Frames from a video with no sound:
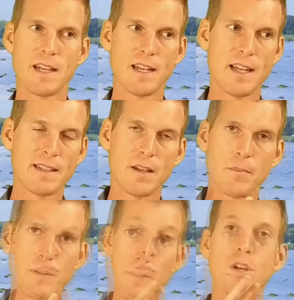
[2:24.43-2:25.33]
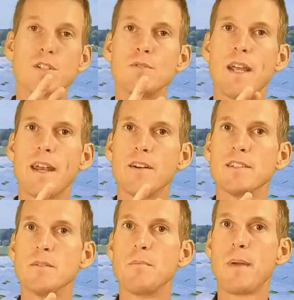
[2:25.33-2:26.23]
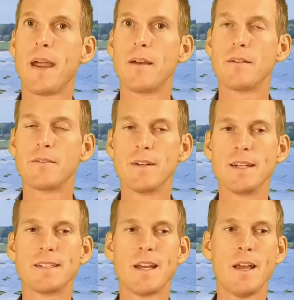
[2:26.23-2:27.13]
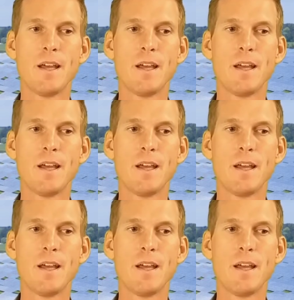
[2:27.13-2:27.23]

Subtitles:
and let them work together as a pair, right?